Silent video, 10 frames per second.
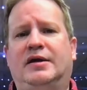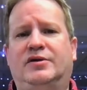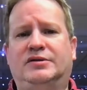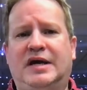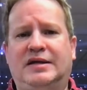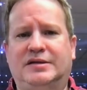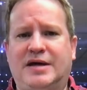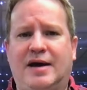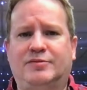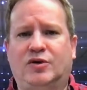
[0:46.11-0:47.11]
you'll take the
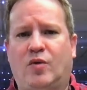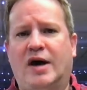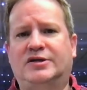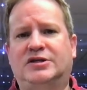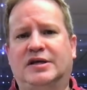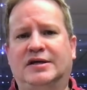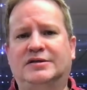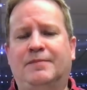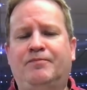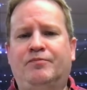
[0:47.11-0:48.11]
time to watch
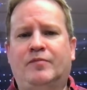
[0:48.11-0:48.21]
this,